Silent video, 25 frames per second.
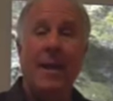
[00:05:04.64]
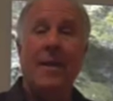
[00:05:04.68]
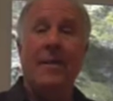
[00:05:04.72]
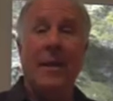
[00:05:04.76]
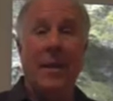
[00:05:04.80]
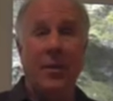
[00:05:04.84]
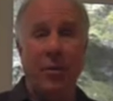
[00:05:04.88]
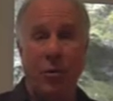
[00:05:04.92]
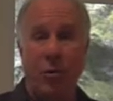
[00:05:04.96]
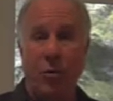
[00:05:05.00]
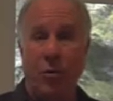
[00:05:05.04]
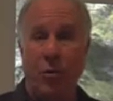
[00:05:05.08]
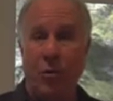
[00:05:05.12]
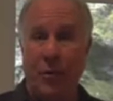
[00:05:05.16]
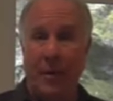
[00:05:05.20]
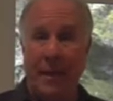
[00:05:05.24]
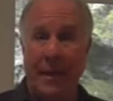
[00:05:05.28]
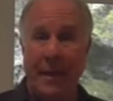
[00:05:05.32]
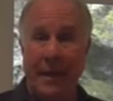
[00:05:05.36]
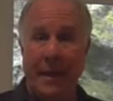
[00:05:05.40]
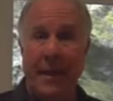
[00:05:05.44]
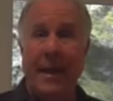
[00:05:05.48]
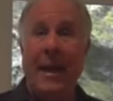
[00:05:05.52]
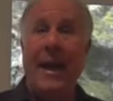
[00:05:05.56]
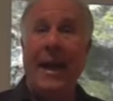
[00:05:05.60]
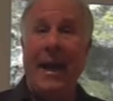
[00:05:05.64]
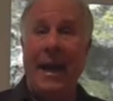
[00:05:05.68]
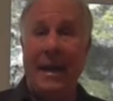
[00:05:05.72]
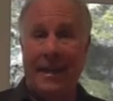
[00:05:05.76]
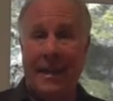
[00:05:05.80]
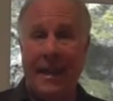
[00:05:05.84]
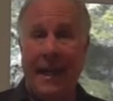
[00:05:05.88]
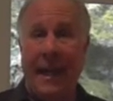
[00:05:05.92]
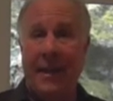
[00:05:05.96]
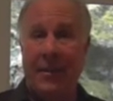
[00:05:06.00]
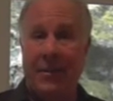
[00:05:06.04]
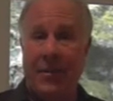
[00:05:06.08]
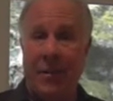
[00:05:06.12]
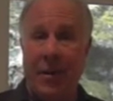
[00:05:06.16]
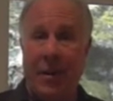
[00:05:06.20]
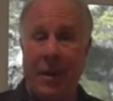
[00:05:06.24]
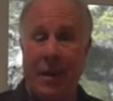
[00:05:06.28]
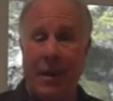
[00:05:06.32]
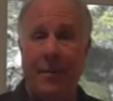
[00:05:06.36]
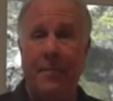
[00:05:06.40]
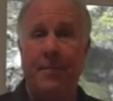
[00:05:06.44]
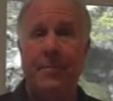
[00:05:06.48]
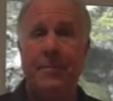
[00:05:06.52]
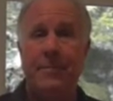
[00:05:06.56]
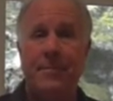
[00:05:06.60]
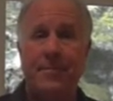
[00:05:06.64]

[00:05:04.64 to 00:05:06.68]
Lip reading: that you were in at that time.